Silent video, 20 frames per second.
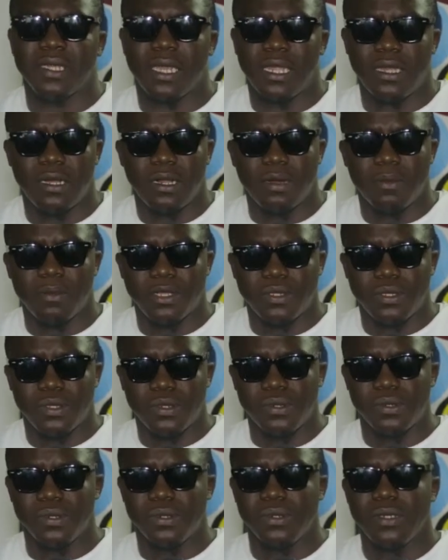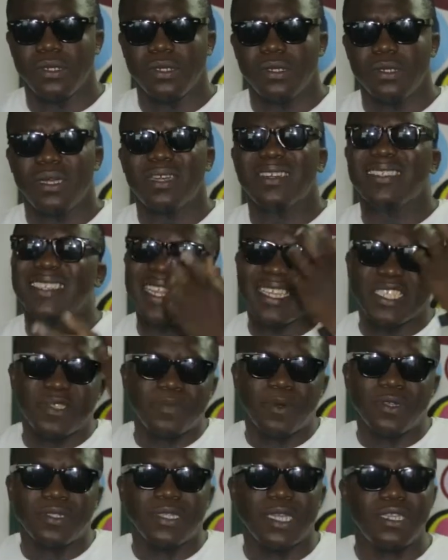And number two, they are
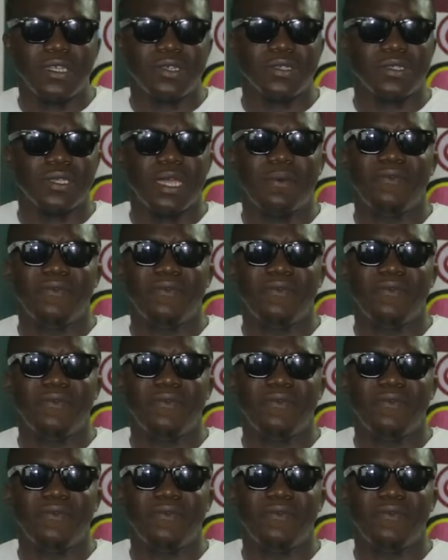spontaneous.